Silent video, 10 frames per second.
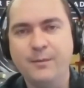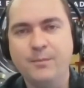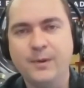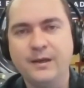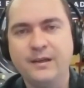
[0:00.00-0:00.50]

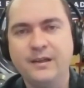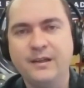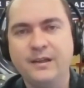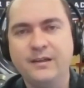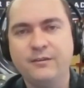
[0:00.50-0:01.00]
But
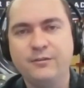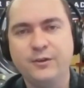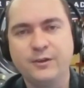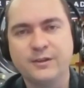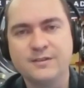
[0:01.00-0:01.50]
if
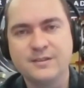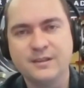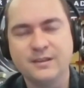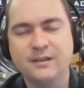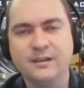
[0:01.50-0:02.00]
you
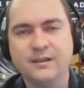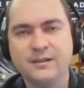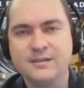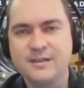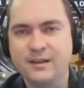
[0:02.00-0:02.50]
consider
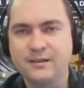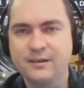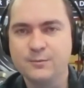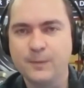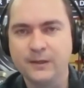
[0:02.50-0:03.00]
the tech
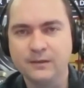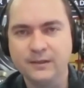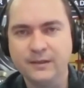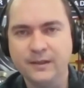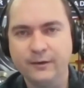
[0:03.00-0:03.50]
that's bundled
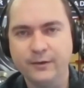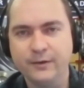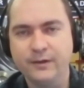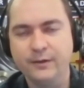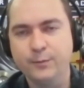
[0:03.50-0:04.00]
in there
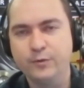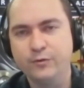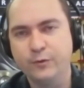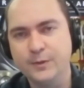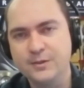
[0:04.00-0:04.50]
and the
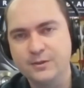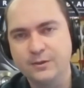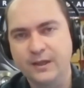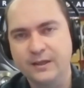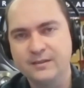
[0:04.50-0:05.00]
performance you're
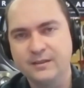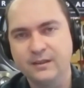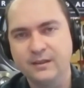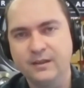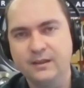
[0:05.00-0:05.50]

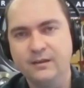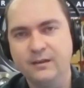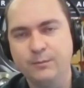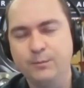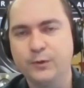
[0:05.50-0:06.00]
getting,
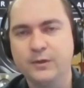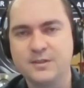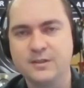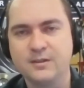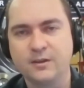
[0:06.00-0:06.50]
and put this
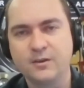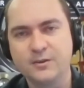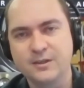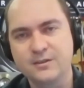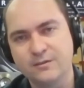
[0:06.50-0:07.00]
into the
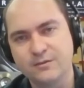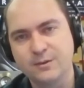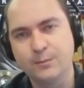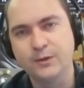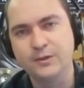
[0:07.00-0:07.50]
context of
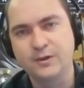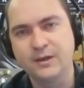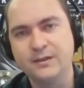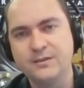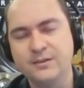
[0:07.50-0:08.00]
somebody
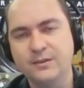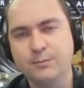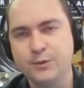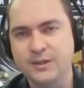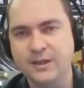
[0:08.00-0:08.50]
trying to
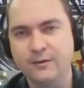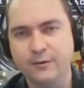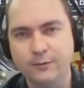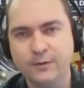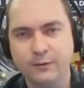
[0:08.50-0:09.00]
put
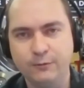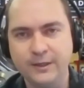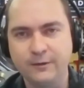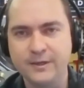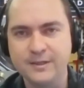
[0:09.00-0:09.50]
together a
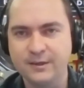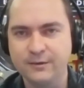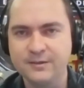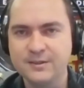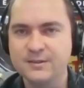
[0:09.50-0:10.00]
really great
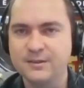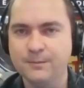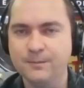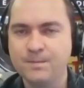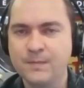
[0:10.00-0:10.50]
sounding
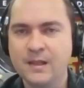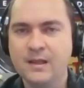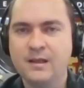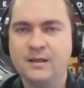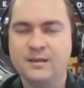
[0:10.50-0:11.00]
system,
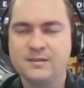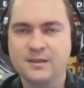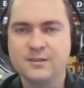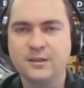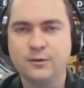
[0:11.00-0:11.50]
it's
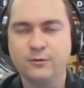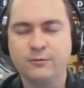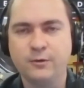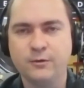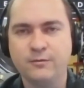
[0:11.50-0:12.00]
actually
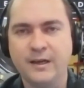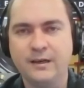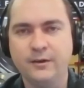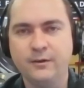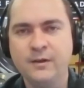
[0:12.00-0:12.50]
good
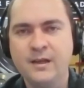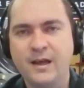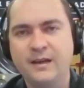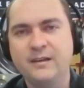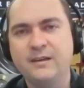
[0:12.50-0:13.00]
value,
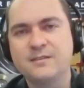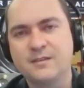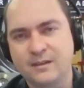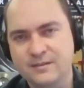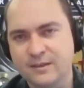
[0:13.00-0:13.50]
and it is
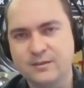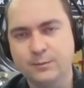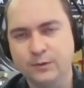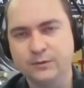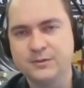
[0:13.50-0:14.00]

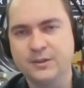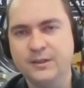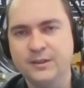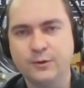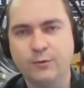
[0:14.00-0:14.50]
accessible certainly
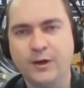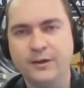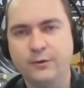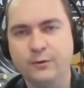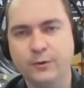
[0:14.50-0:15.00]
to a wider
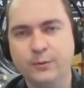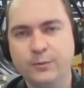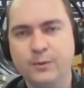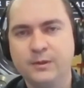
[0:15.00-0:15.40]
group.